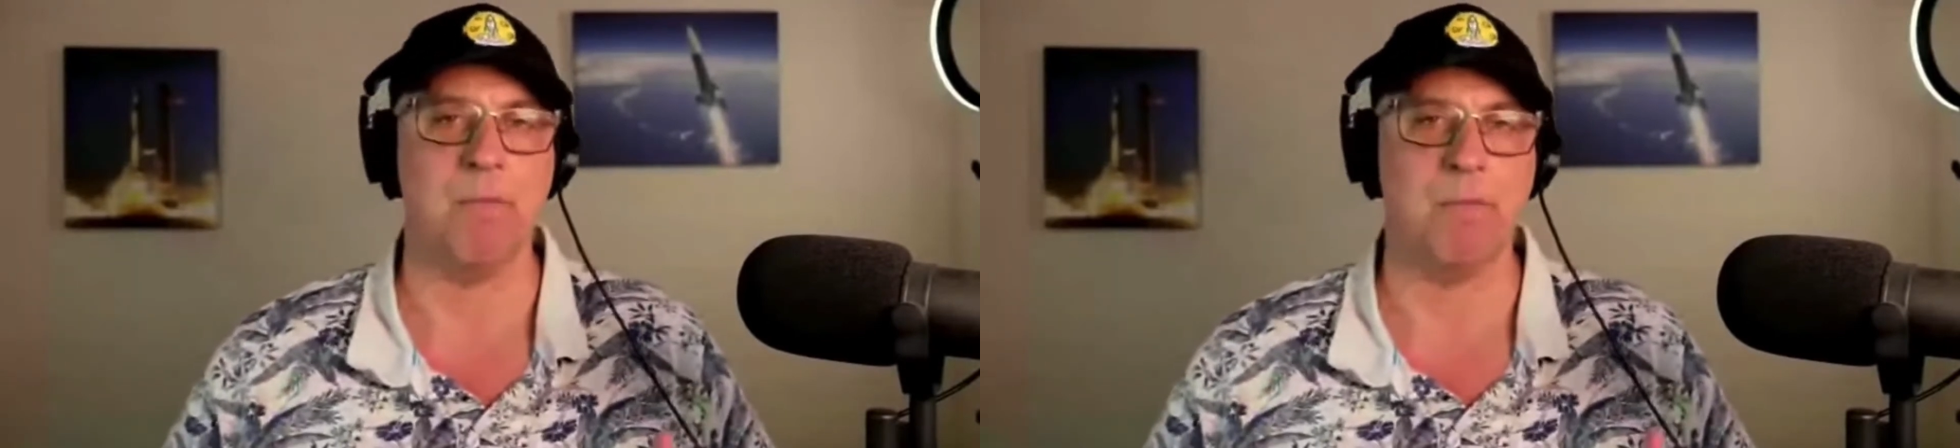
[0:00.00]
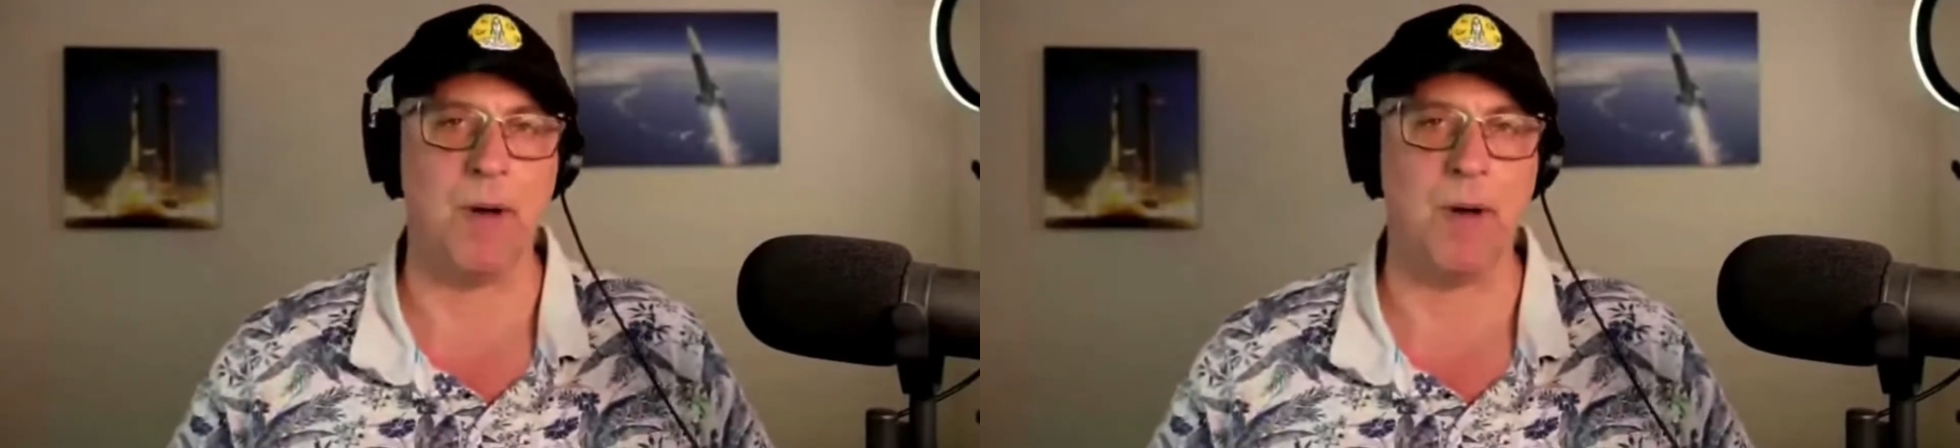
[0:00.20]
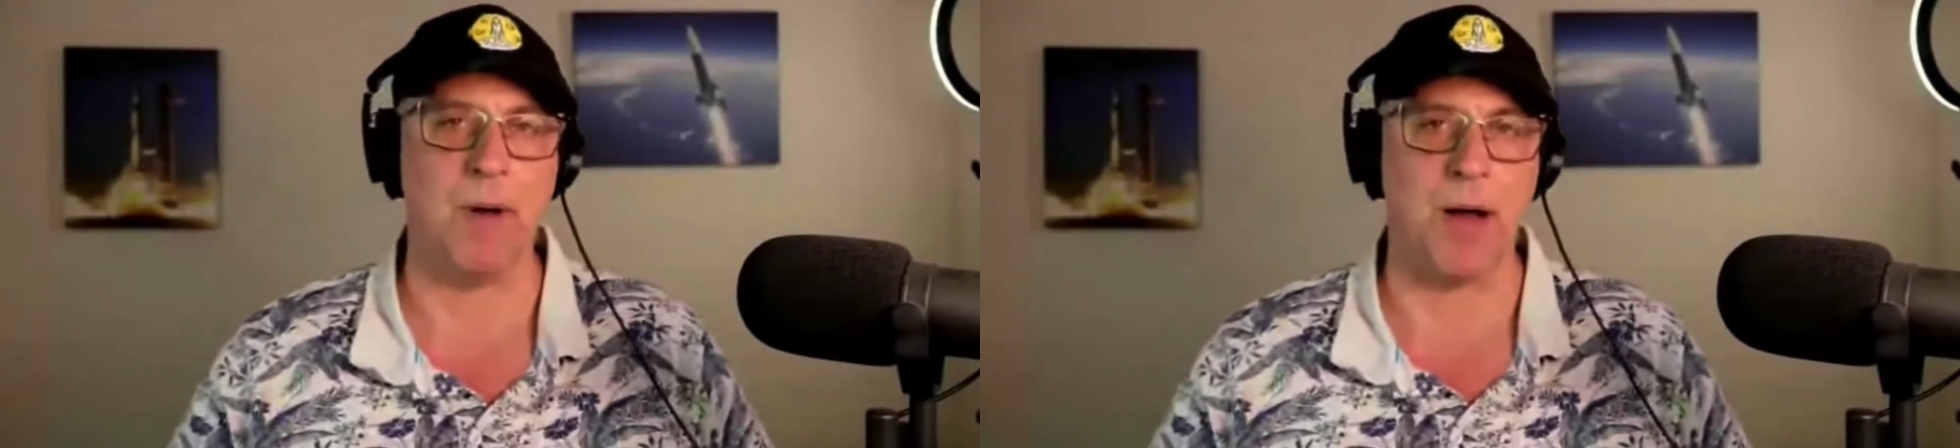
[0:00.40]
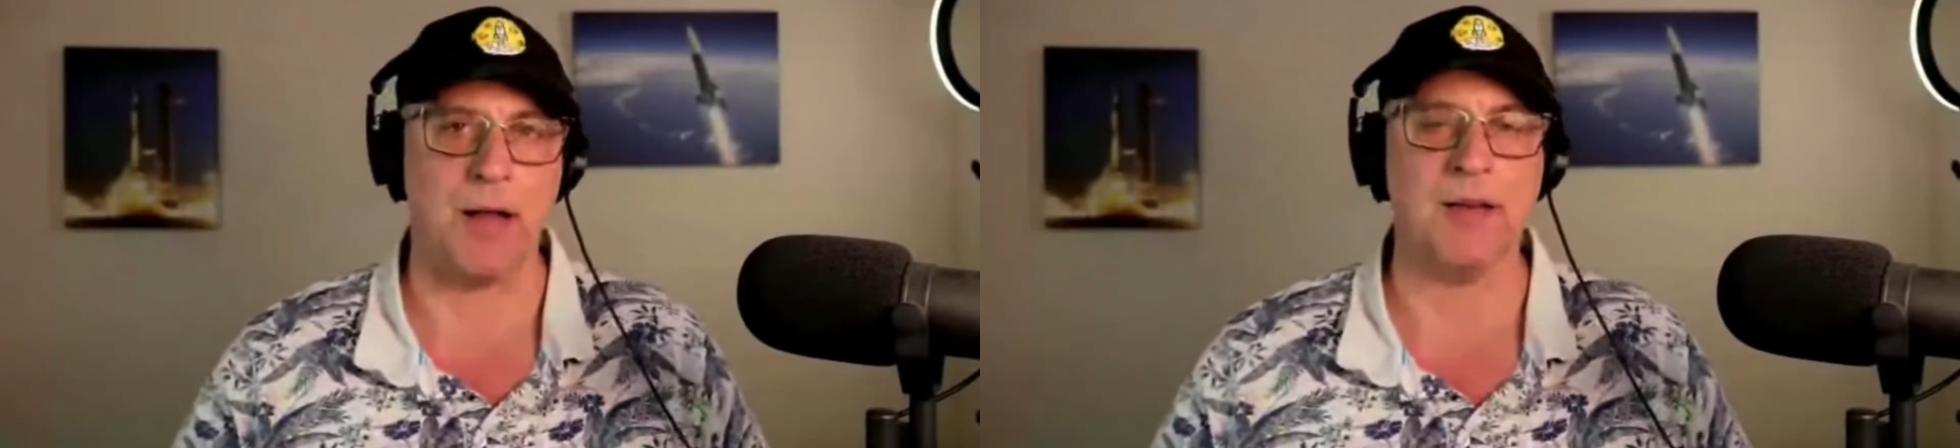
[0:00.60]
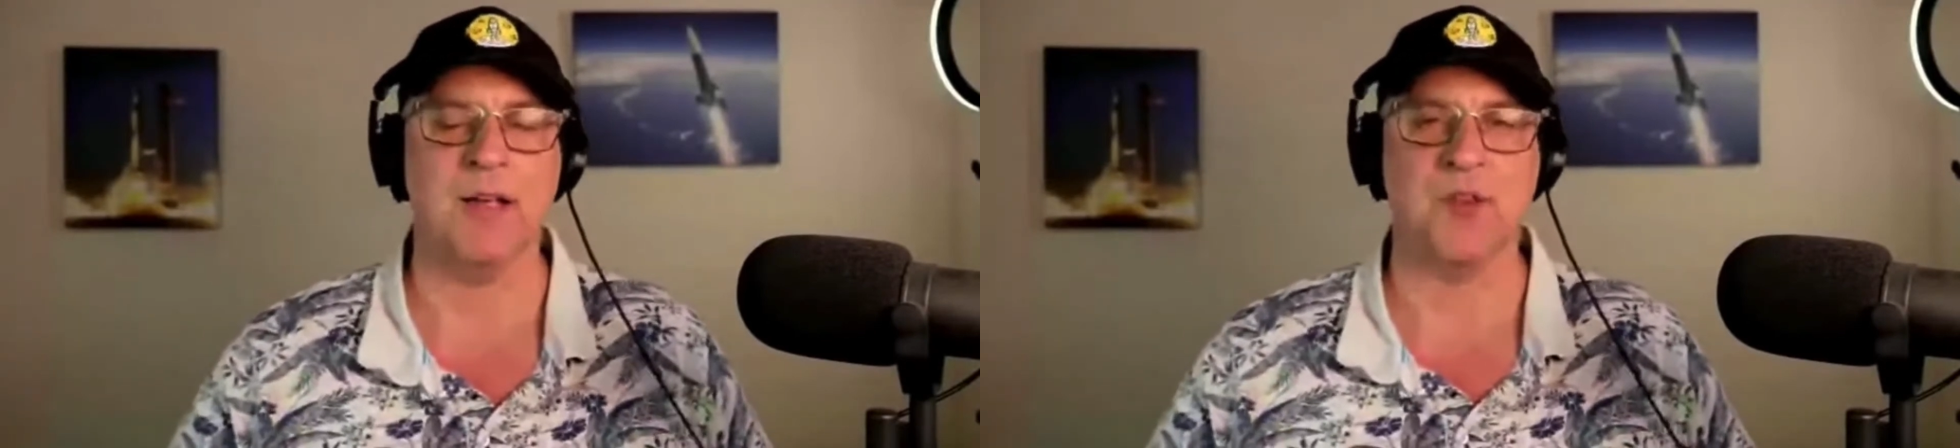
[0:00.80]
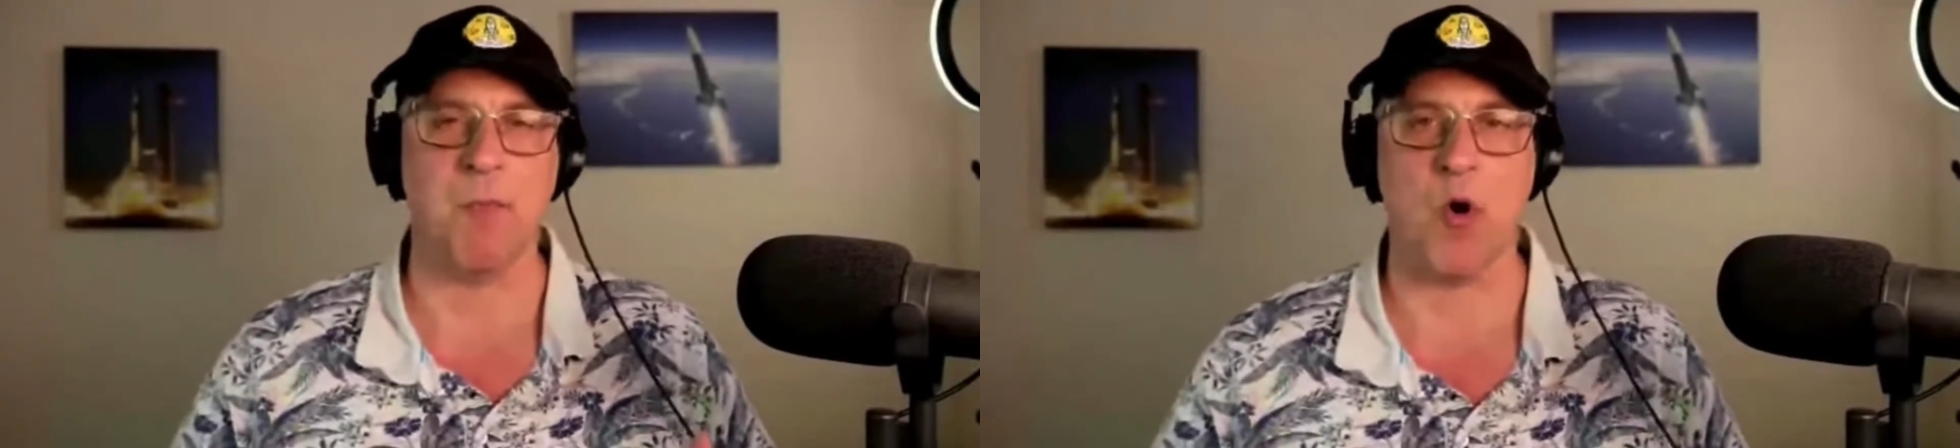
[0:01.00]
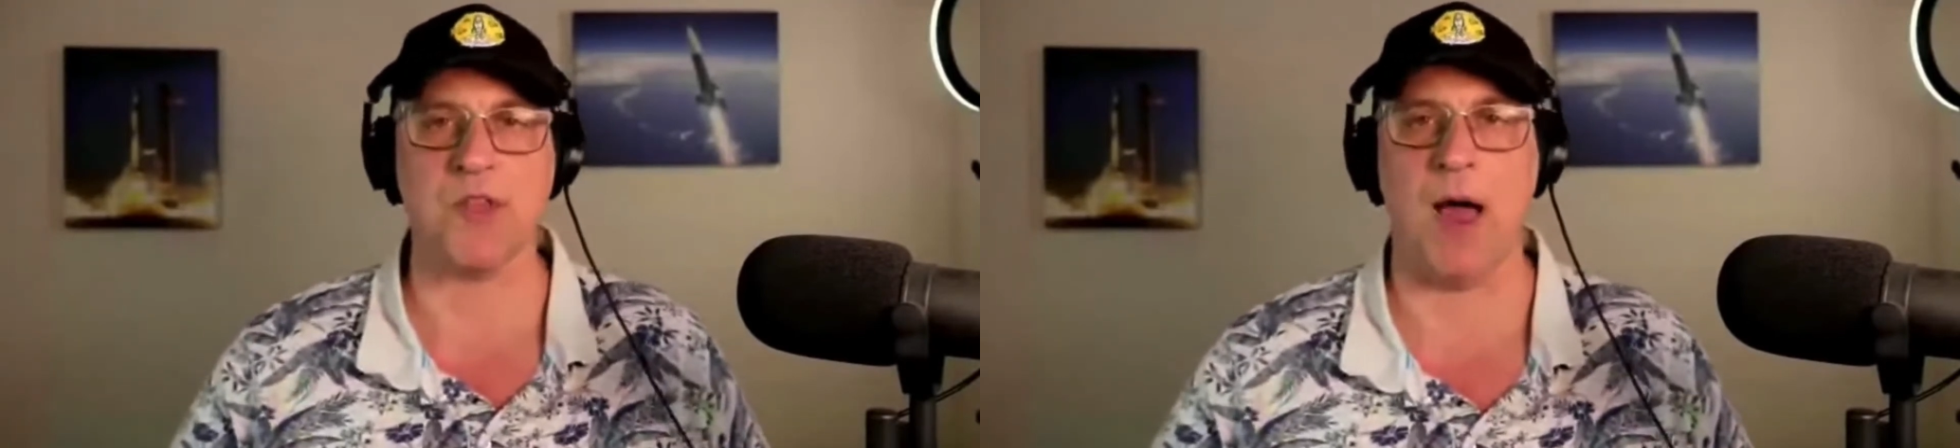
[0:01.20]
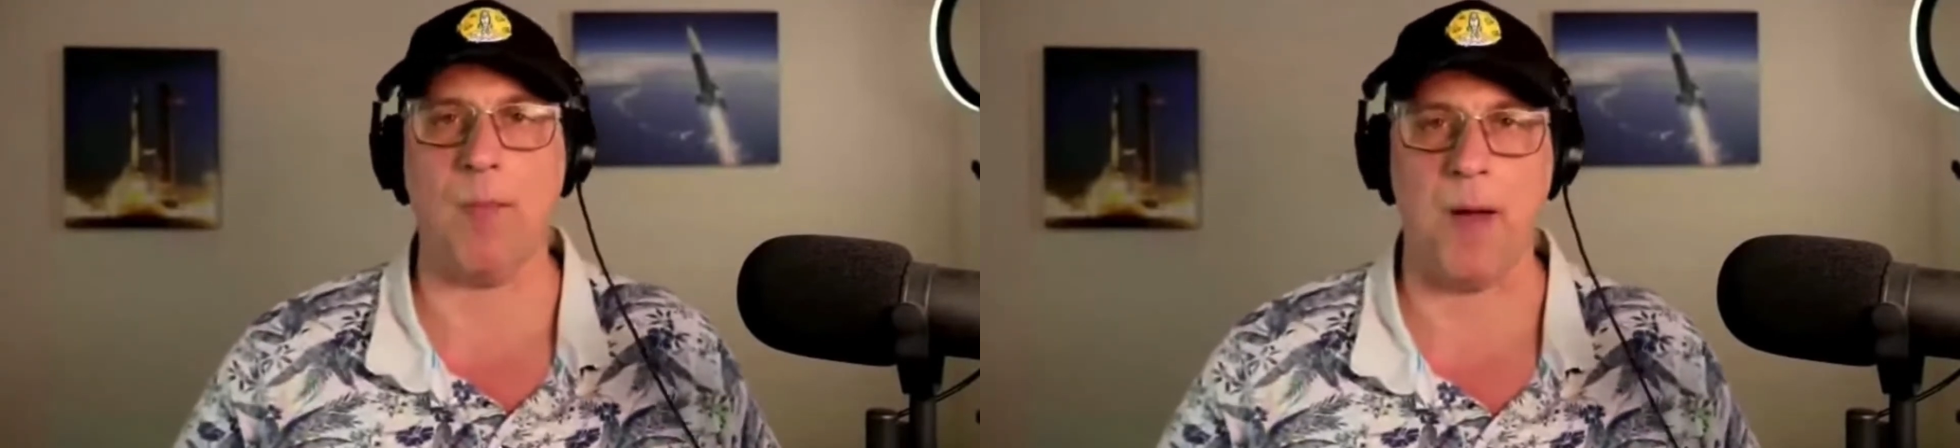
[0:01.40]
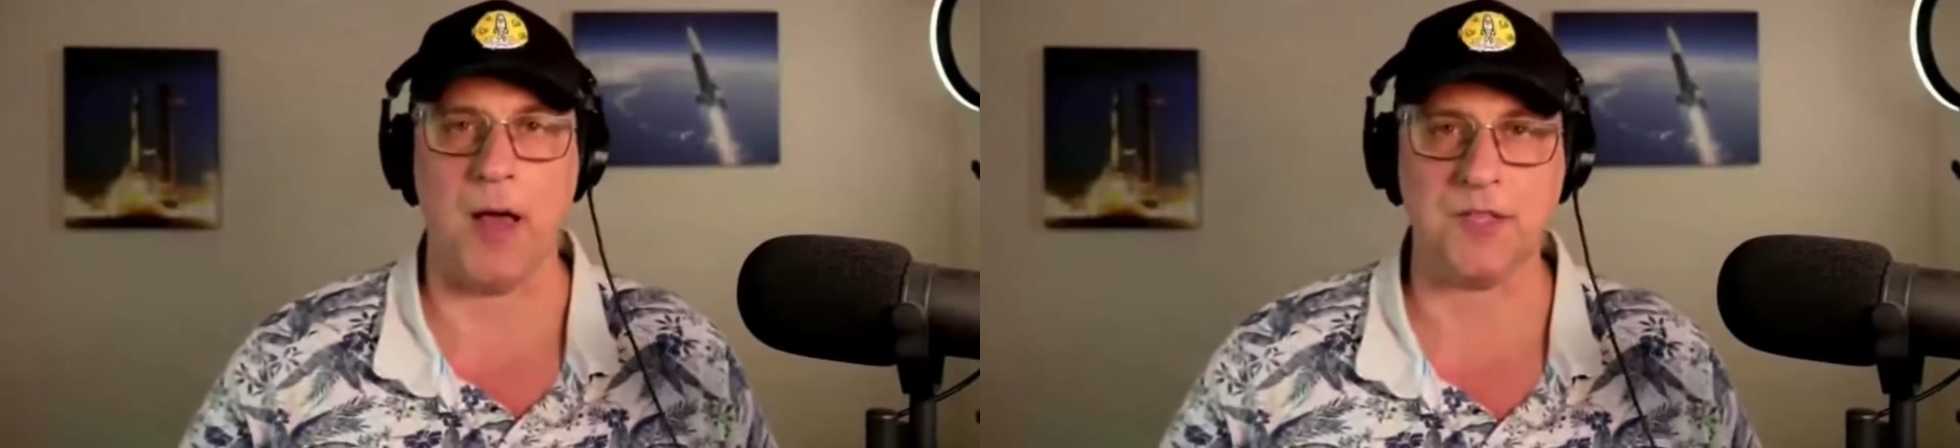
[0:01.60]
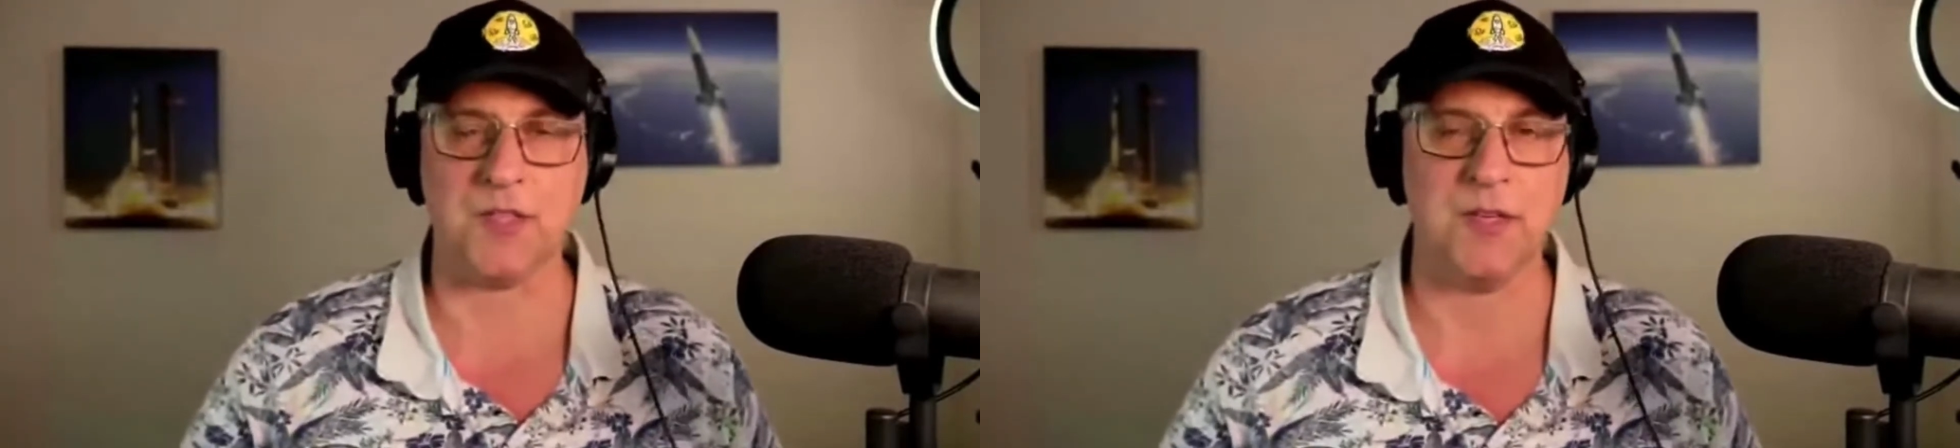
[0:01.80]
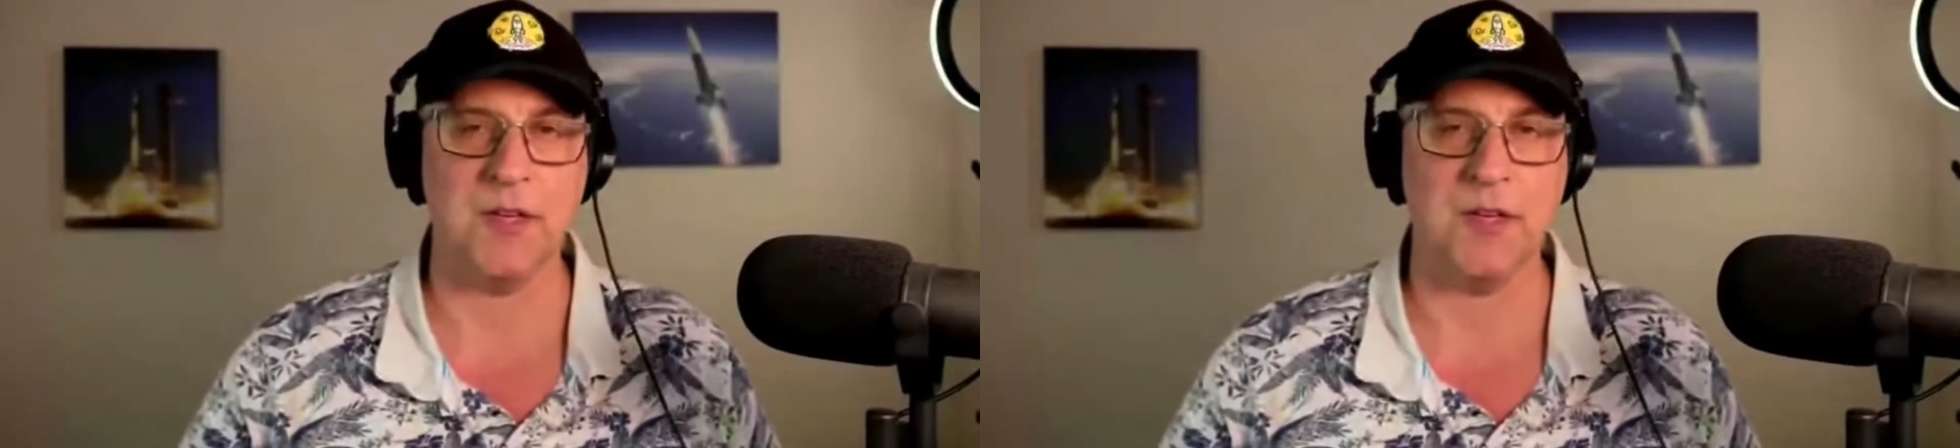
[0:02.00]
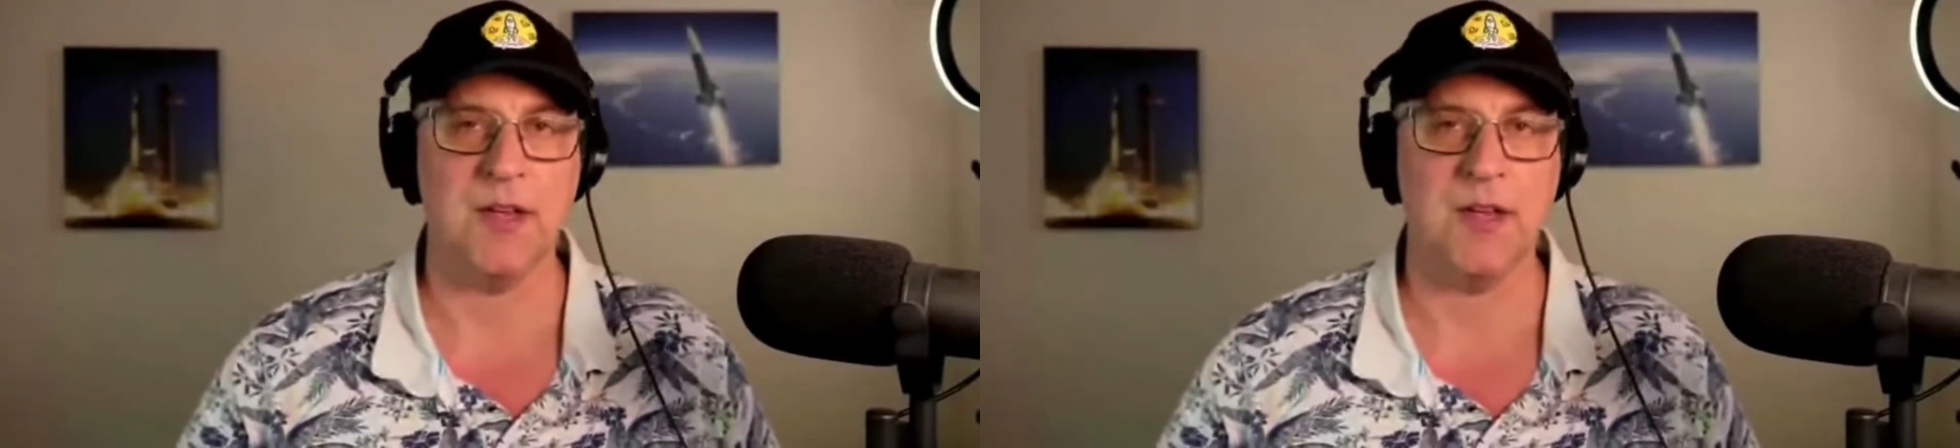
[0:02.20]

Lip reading: But the more you help us,